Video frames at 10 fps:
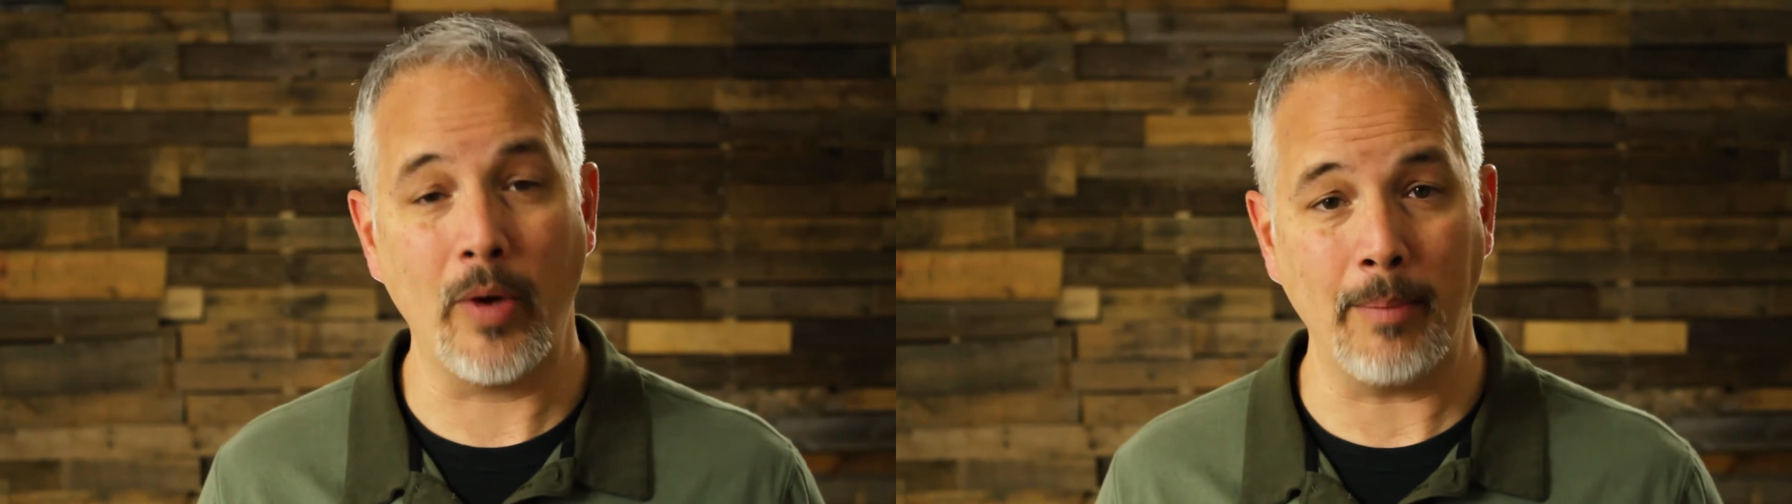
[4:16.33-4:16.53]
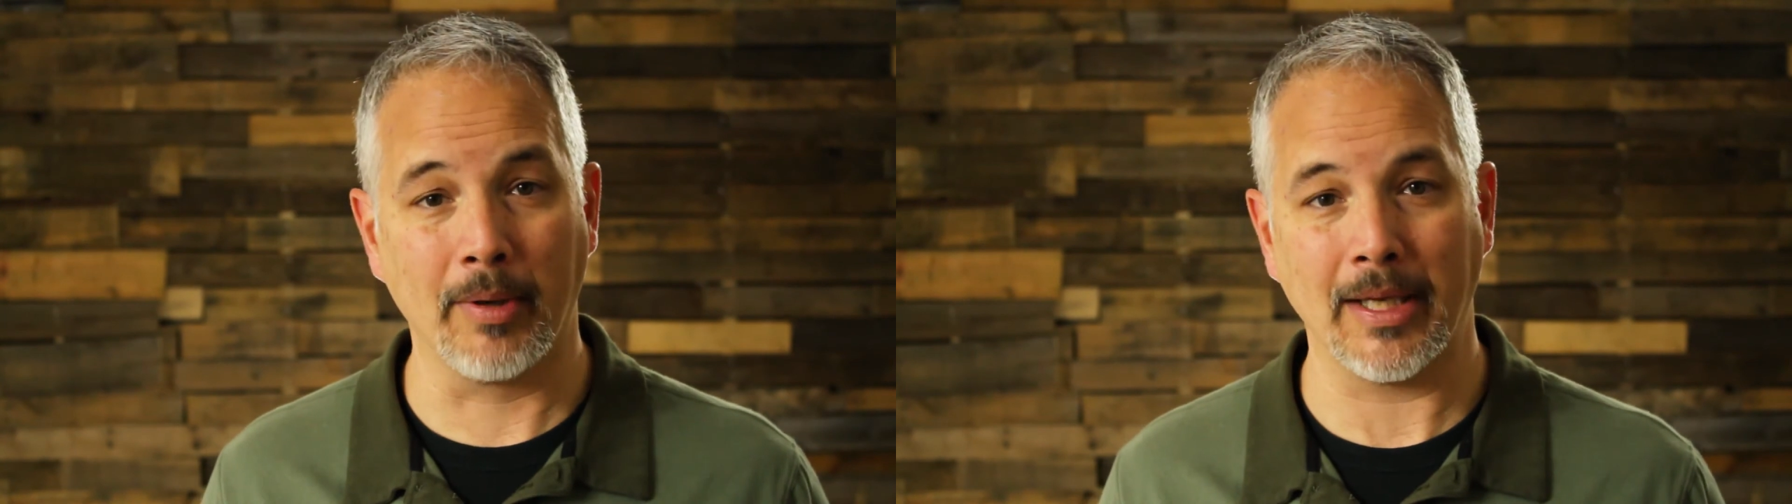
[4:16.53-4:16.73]

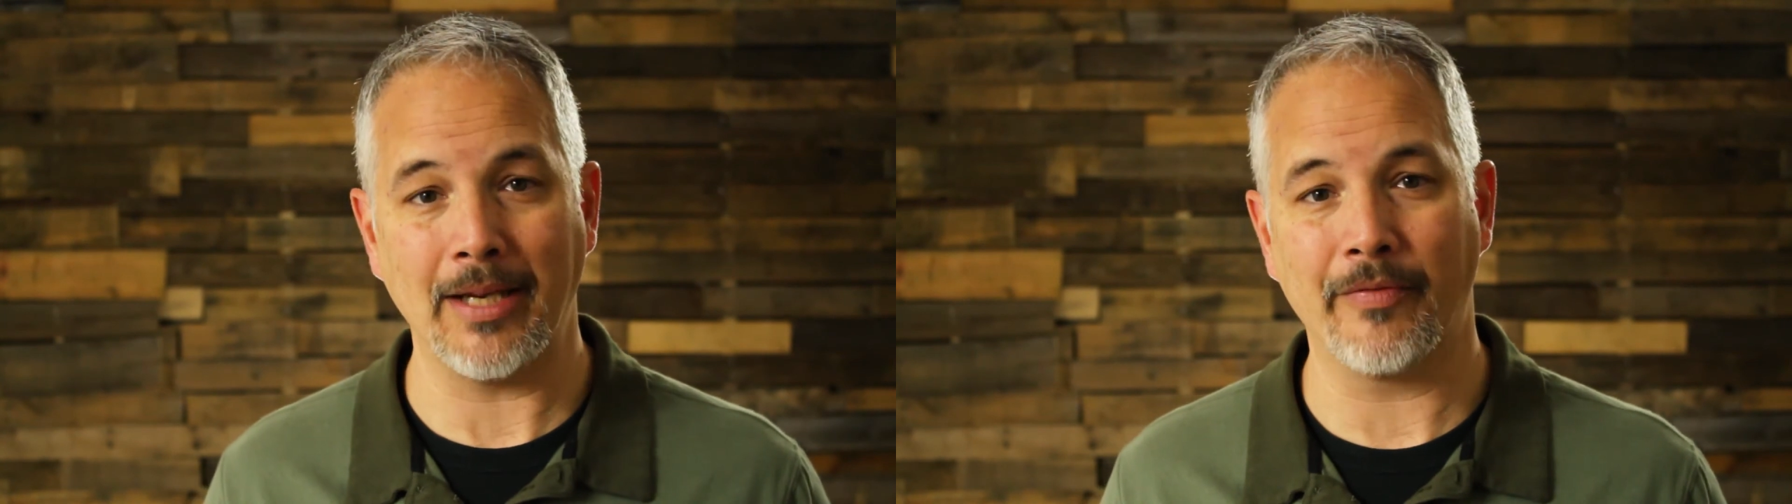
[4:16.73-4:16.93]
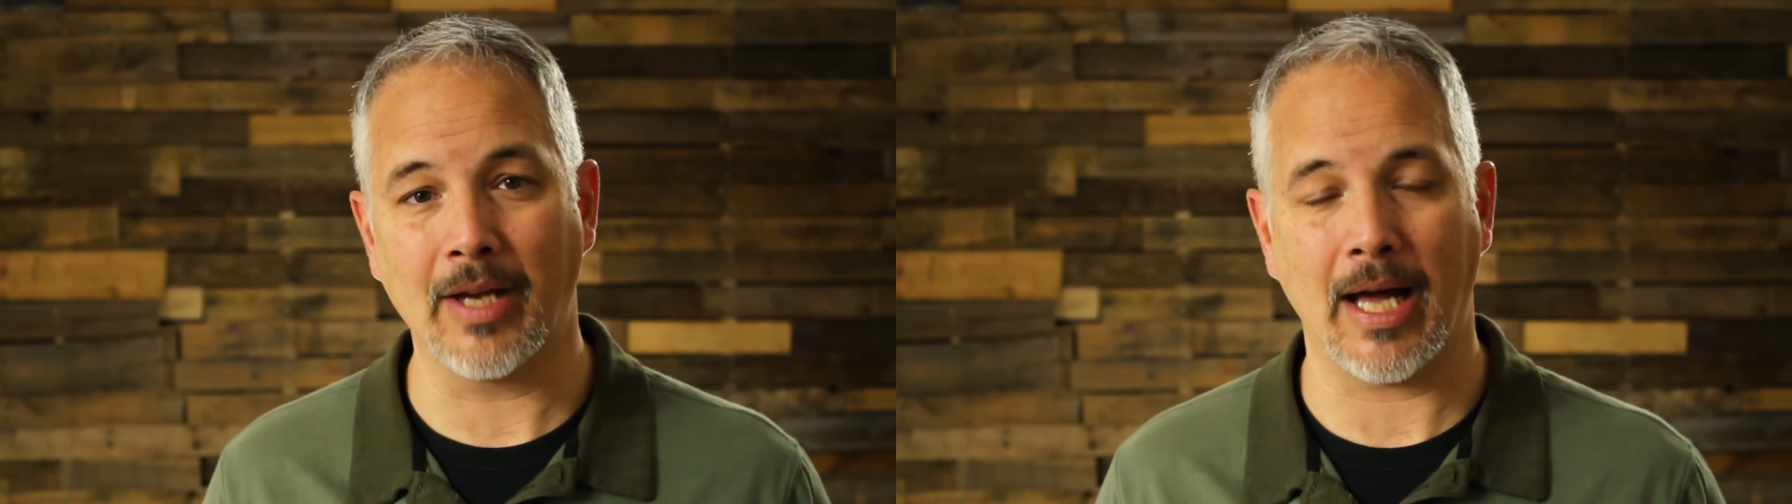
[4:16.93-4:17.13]
we
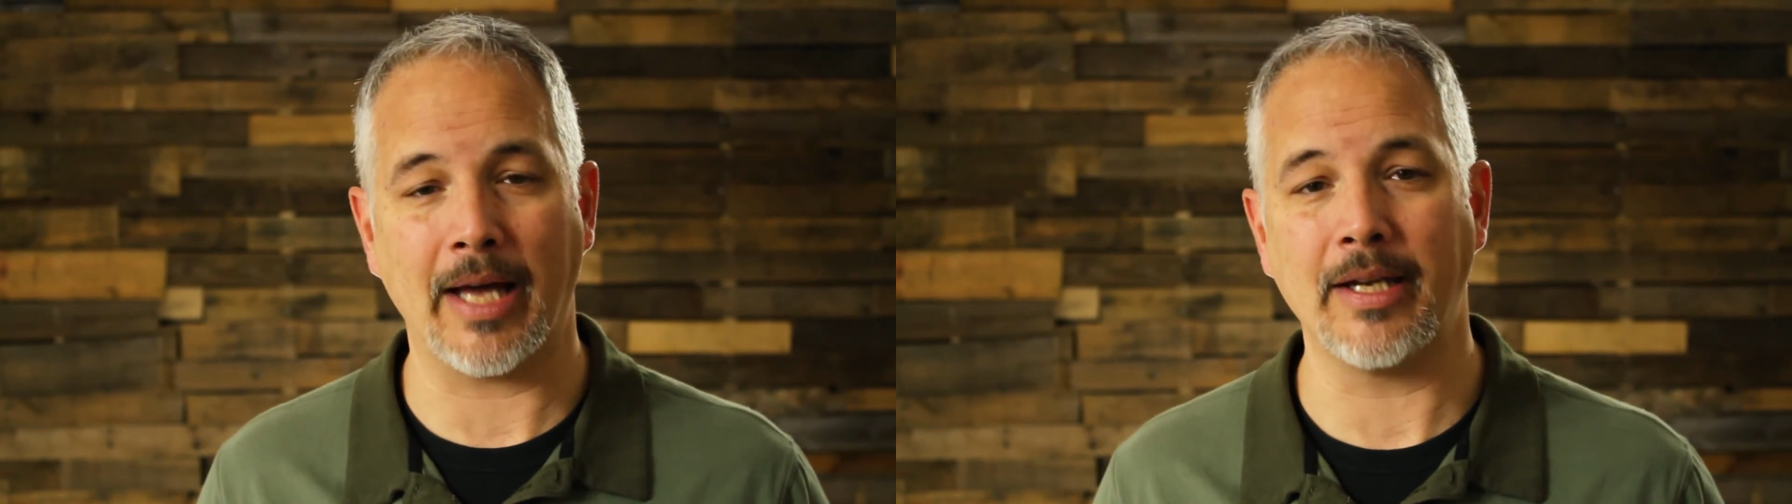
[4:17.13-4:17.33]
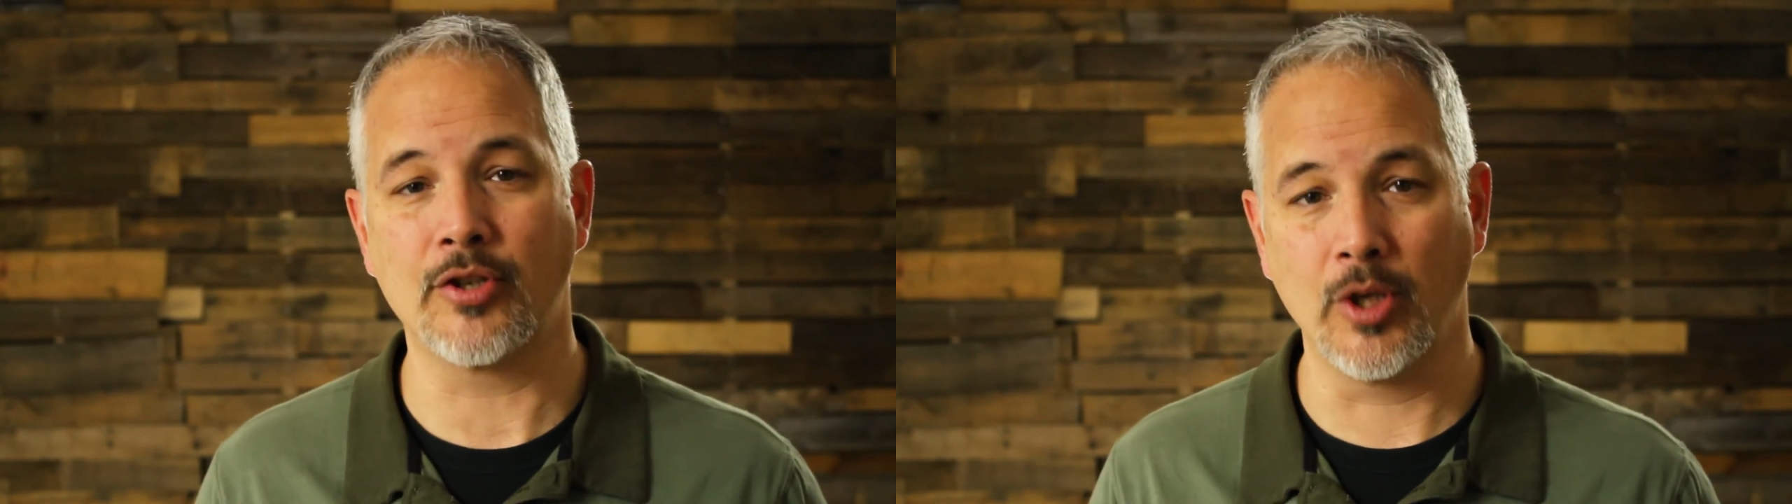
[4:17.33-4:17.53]
believe
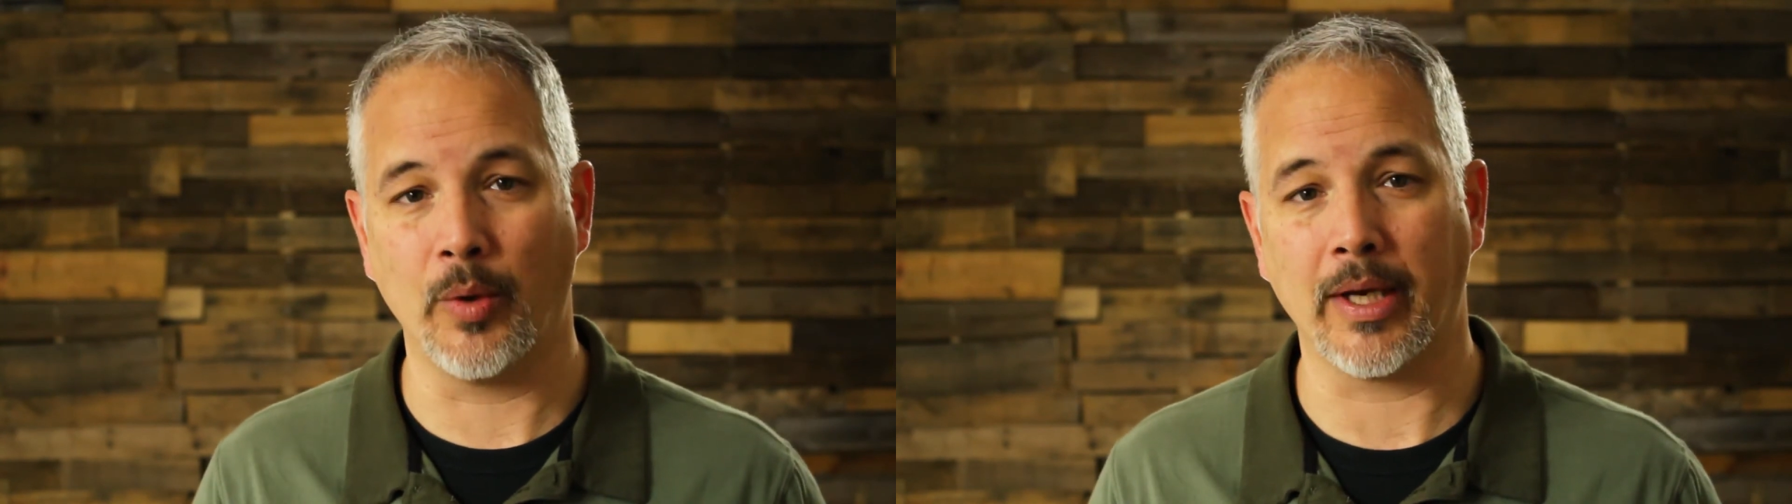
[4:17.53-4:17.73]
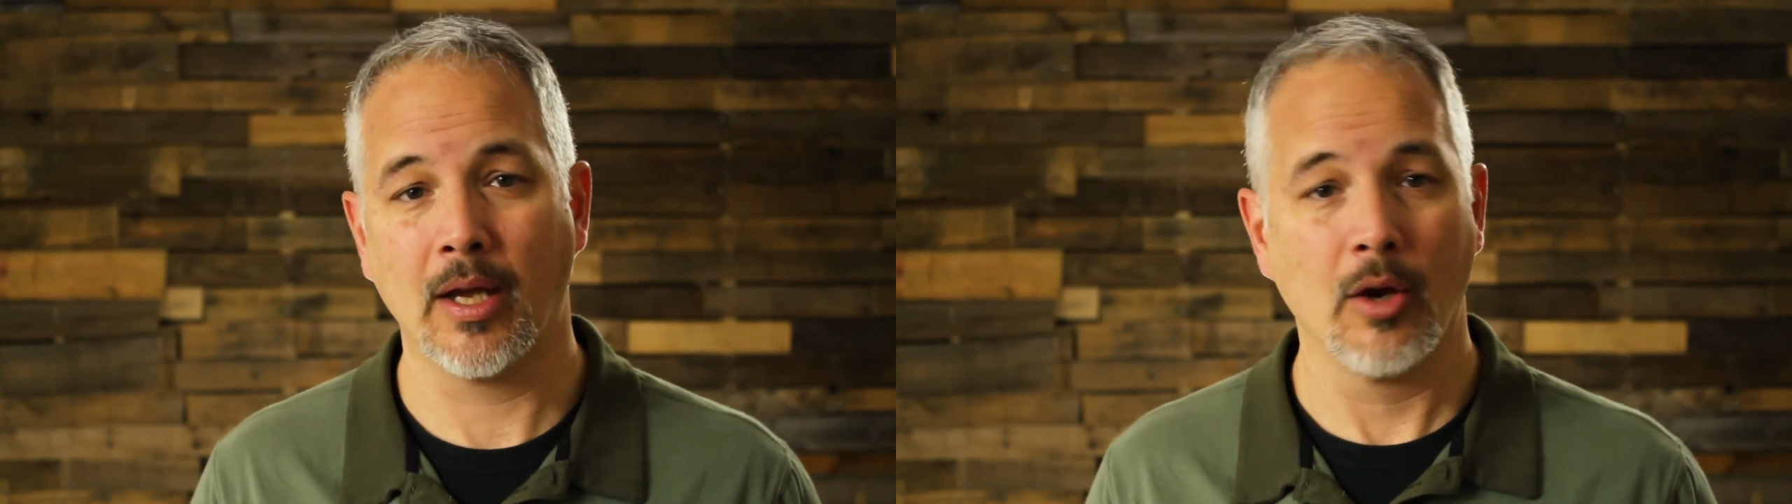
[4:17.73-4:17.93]
God is
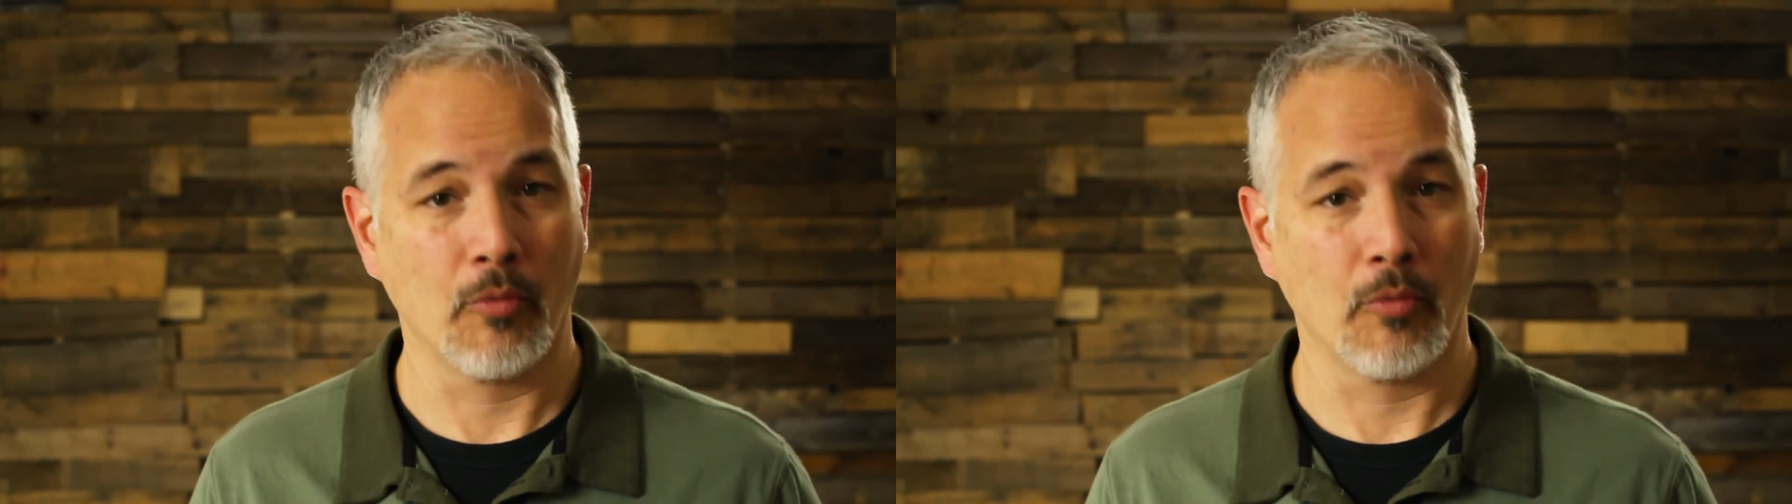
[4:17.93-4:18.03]
doing